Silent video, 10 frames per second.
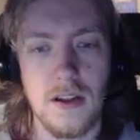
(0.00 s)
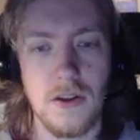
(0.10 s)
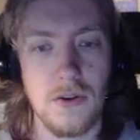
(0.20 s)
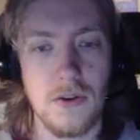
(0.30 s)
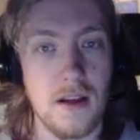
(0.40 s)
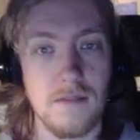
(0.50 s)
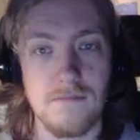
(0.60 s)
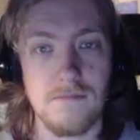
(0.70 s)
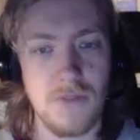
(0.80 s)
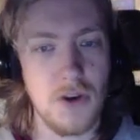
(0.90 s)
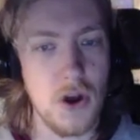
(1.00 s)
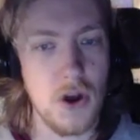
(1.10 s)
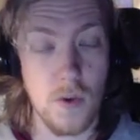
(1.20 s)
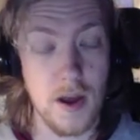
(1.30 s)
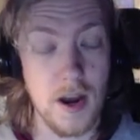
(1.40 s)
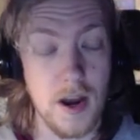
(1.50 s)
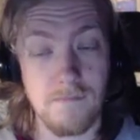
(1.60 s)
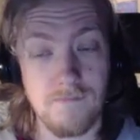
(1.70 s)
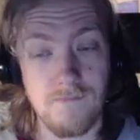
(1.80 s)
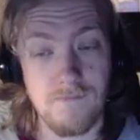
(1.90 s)
you can know when
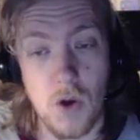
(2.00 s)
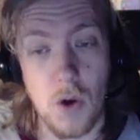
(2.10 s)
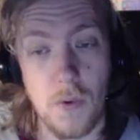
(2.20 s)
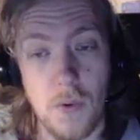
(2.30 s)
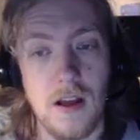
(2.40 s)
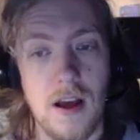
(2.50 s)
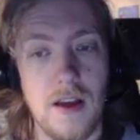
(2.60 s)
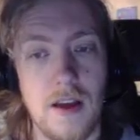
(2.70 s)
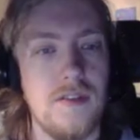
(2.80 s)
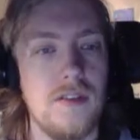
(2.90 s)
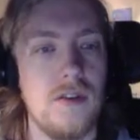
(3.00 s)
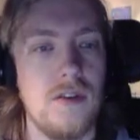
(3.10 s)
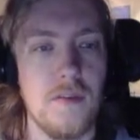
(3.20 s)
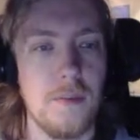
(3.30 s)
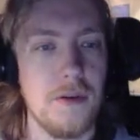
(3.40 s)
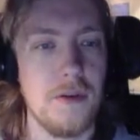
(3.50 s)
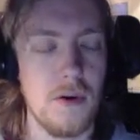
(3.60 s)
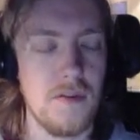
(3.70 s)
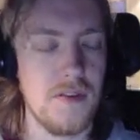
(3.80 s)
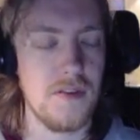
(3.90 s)
I'm going live, or if you put the
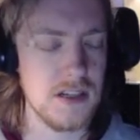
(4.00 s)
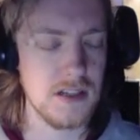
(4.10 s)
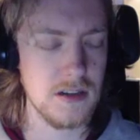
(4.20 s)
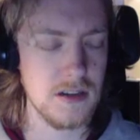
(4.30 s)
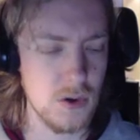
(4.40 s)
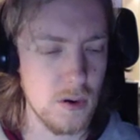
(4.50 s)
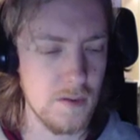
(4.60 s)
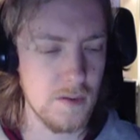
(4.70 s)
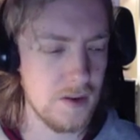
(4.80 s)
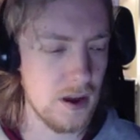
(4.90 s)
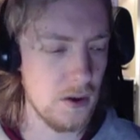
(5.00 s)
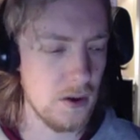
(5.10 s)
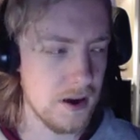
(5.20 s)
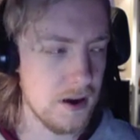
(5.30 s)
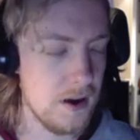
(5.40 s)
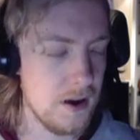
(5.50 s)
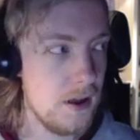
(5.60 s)
notifications on Discord if you follow there.